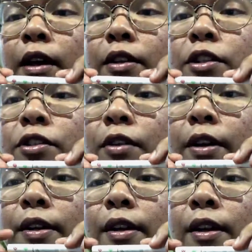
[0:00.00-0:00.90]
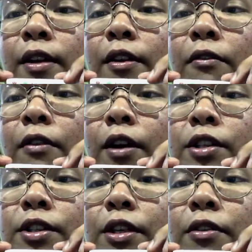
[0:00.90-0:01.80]
Lucky Strike
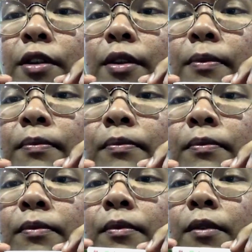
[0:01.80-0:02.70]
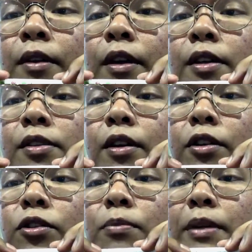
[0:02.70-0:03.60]
Rush cigarette. Okay, so you
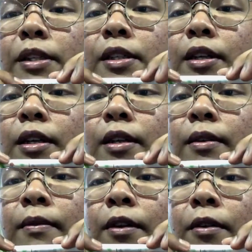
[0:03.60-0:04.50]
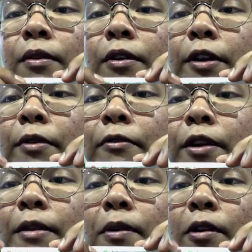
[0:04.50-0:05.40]
got 2 beats here again, one green, one
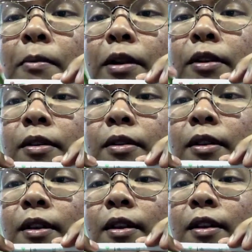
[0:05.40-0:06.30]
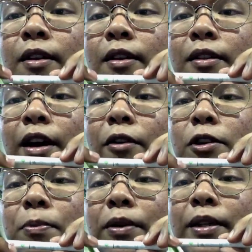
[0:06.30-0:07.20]
red, power button,
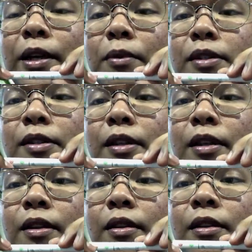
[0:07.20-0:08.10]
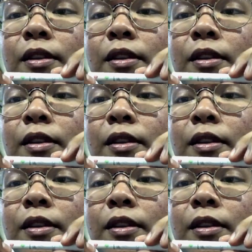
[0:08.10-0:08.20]
arrows pointing inwards in